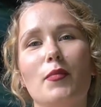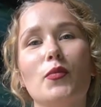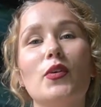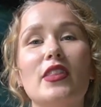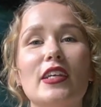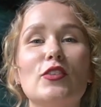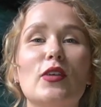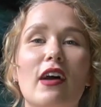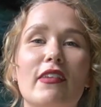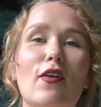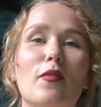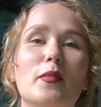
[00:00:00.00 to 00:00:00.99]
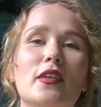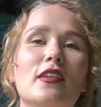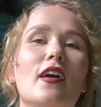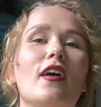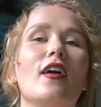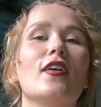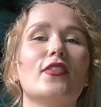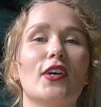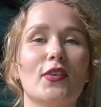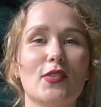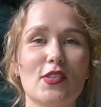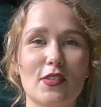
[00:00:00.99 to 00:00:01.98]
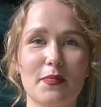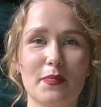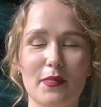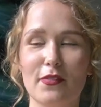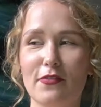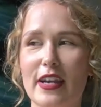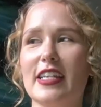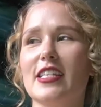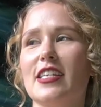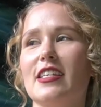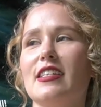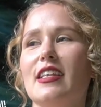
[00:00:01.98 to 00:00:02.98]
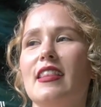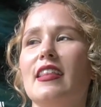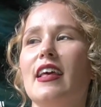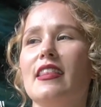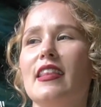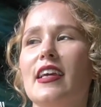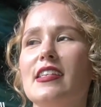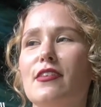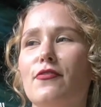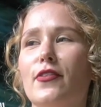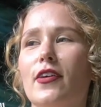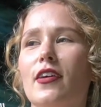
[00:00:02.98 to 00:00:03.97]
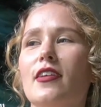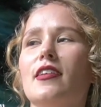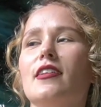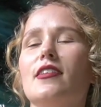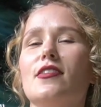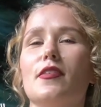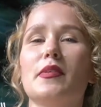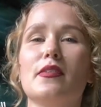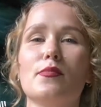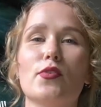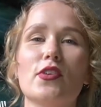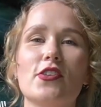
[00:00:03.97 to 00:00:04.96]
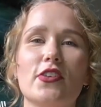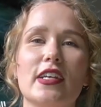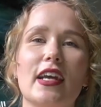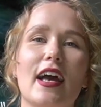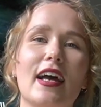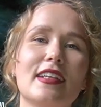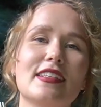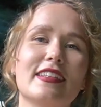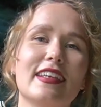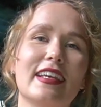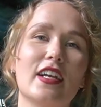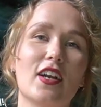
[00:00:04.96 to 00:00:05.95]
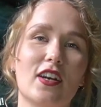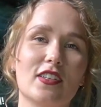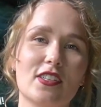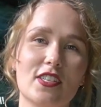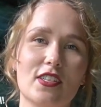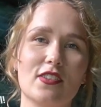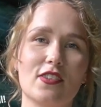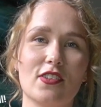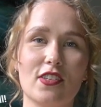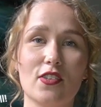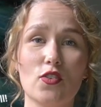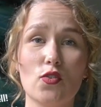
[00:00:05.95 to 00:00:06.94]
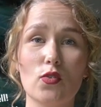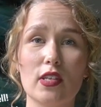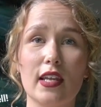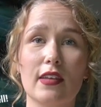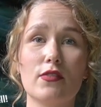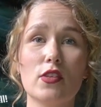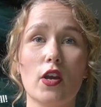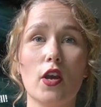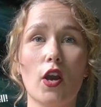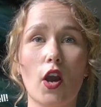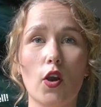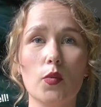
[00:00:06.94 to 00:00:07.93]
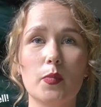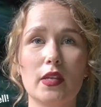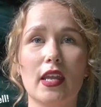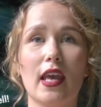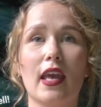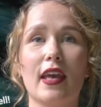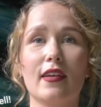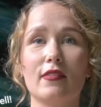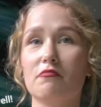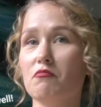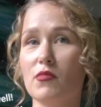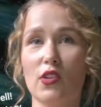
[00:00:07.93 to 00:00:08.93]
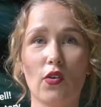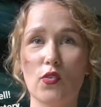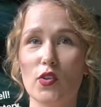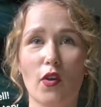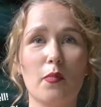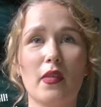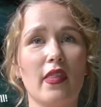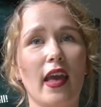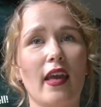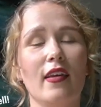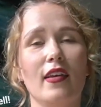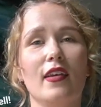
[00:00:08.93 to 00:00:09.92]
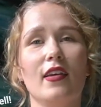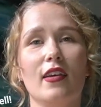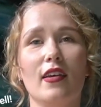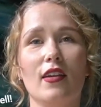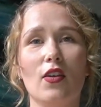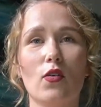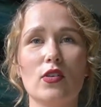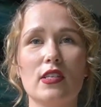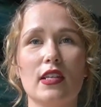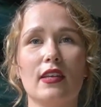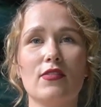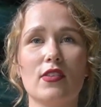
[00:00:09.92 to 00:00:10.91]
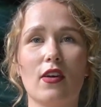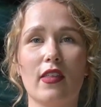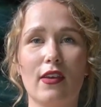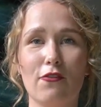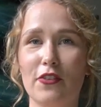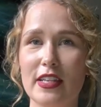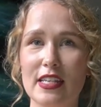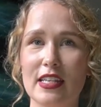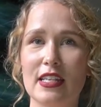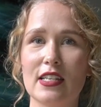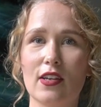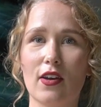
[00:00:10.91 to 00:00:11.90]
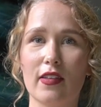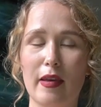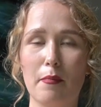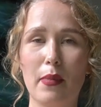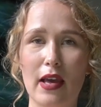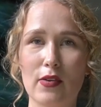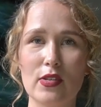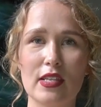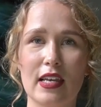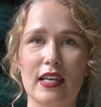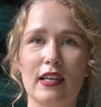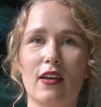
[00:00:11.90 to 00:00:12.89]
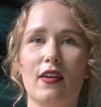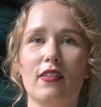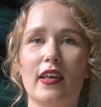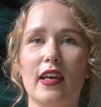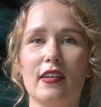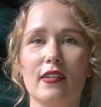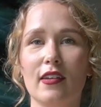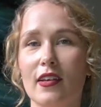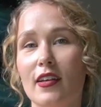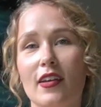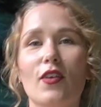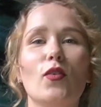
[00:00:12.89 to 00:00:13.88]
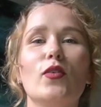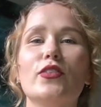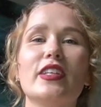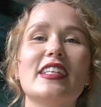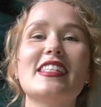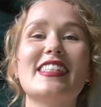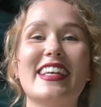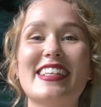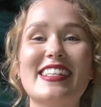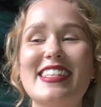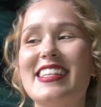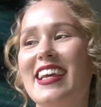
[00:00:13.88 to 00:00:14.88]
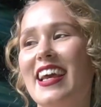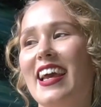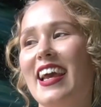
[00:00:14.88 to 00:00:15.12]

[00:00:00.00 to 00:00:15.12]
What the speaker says: But what they do have in common are those factors, and then they differ some in embroidery and in cut, such as short sleeves, open here, not open there, long sleeves, are they fitted, are they blousing, are they all these things.